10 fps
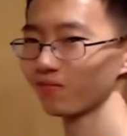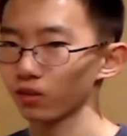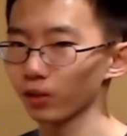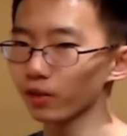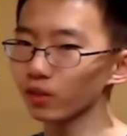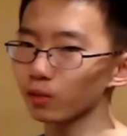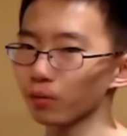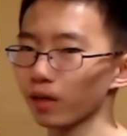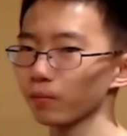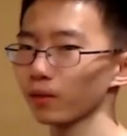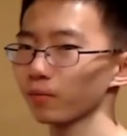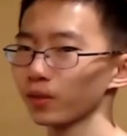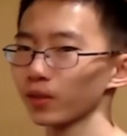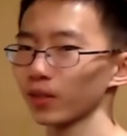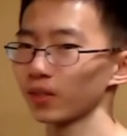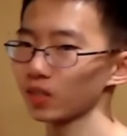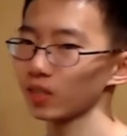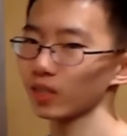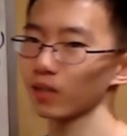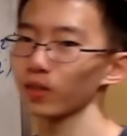Throughout this problem, you can
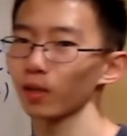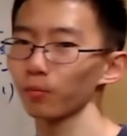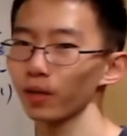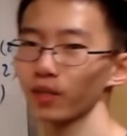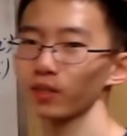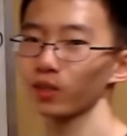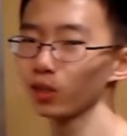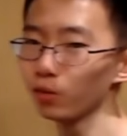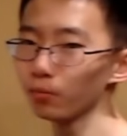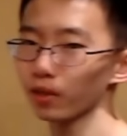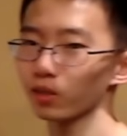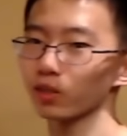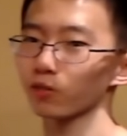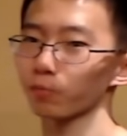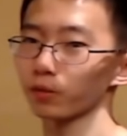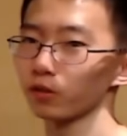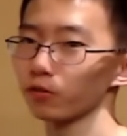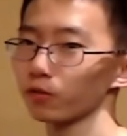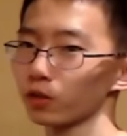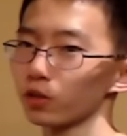see that we combined two methods of
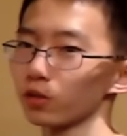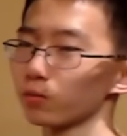proof to